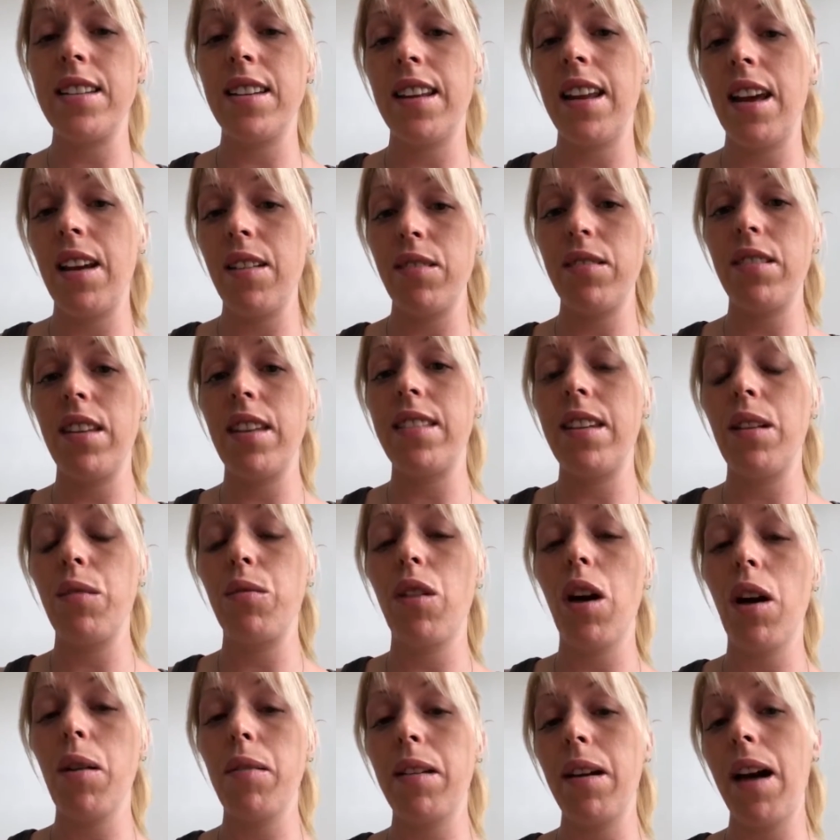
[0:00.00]
and they'll
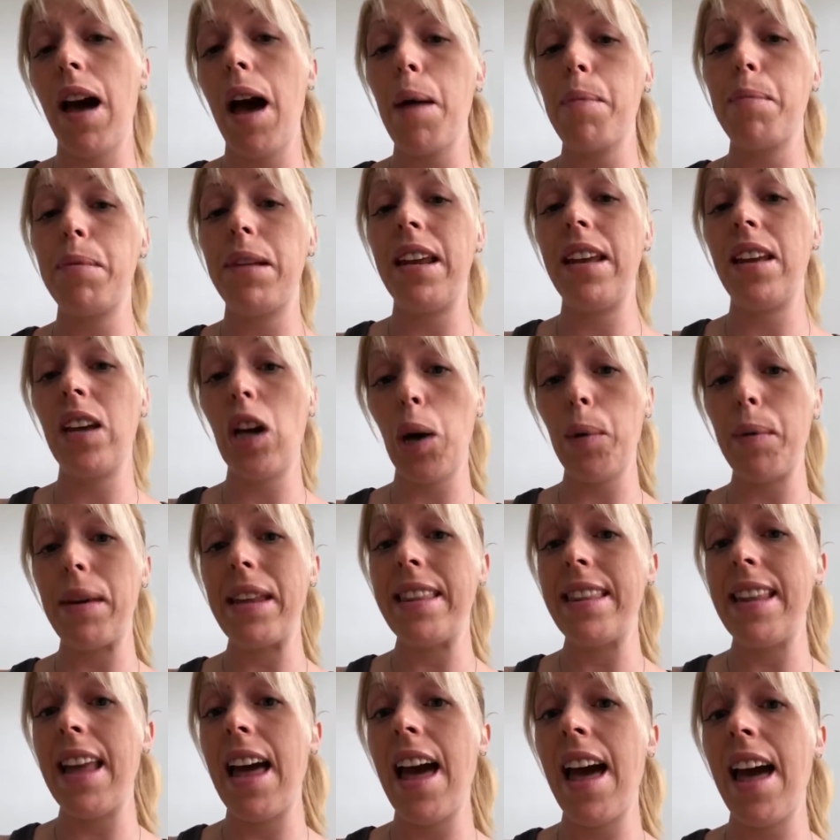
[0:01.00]
happily go
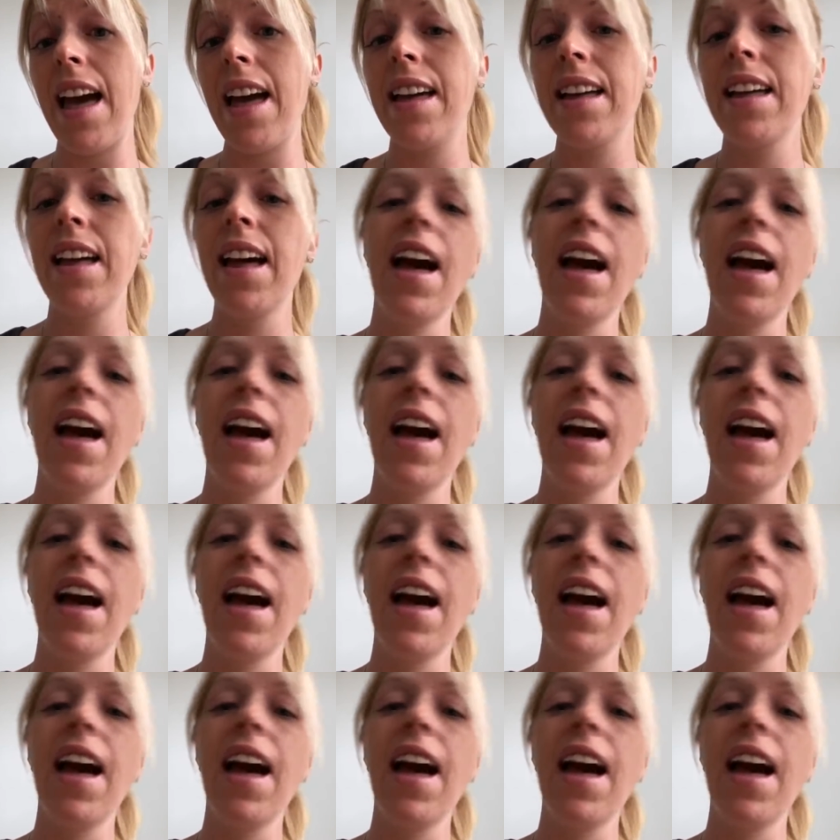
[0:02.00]
in there.